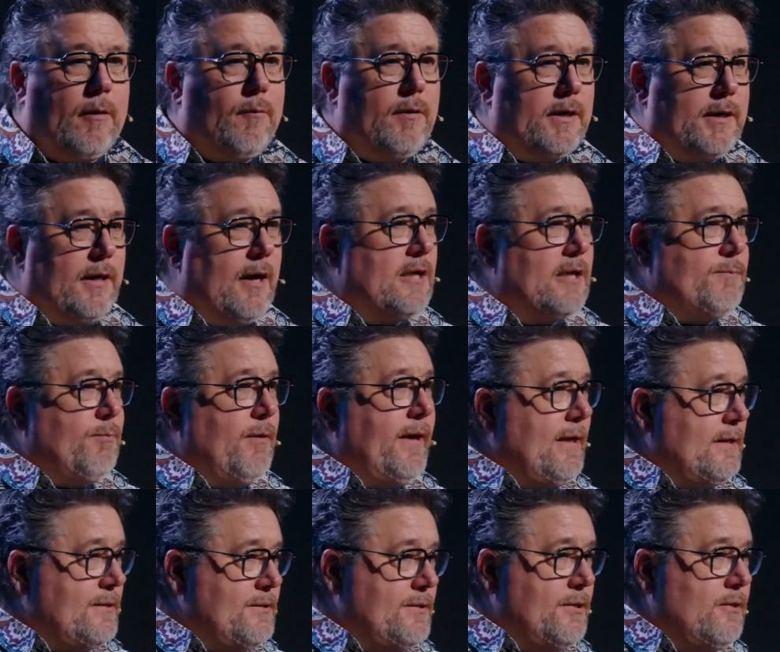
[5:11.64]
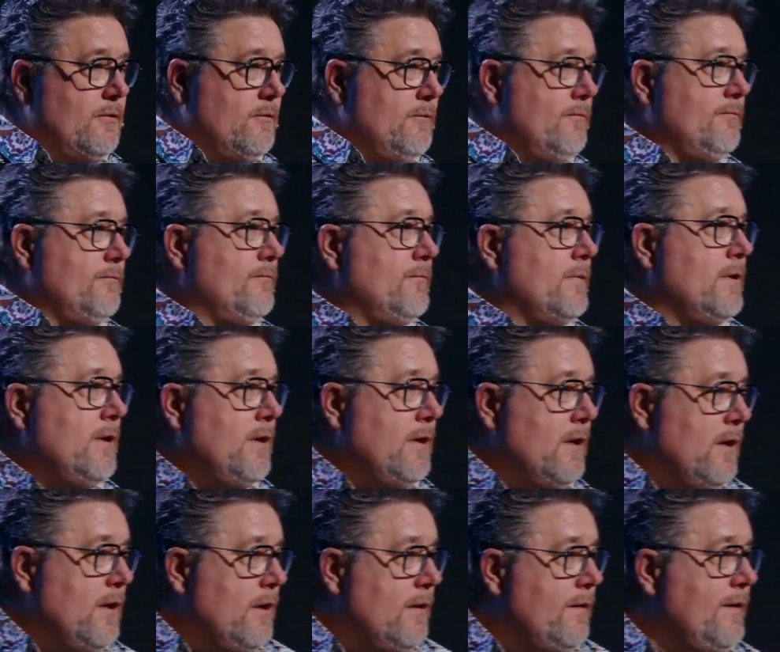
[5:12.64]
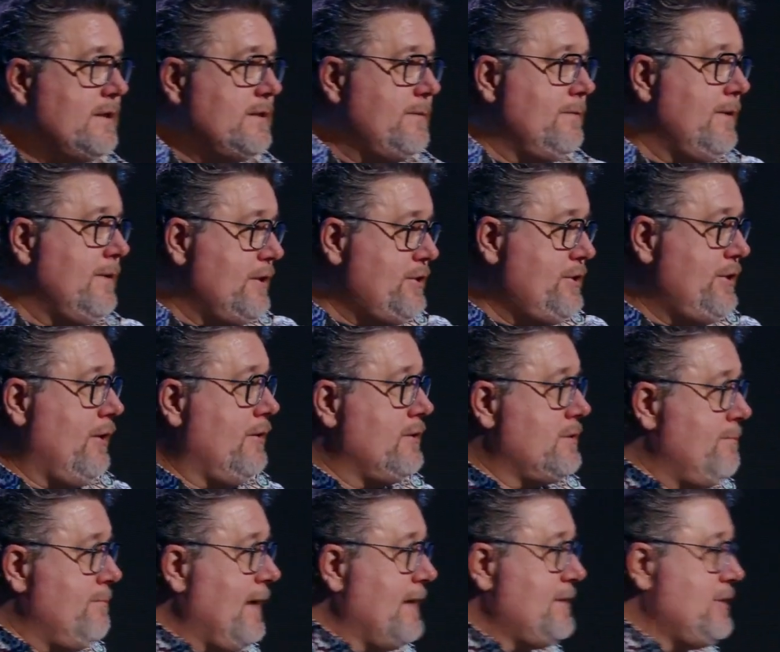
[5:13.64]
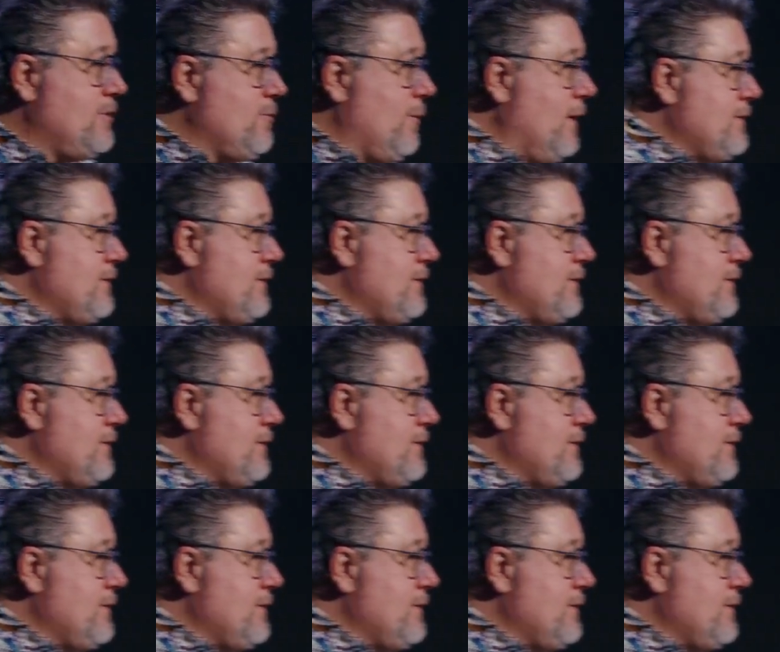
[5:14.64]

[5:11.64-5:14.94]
about what God's bringing us to. This year's message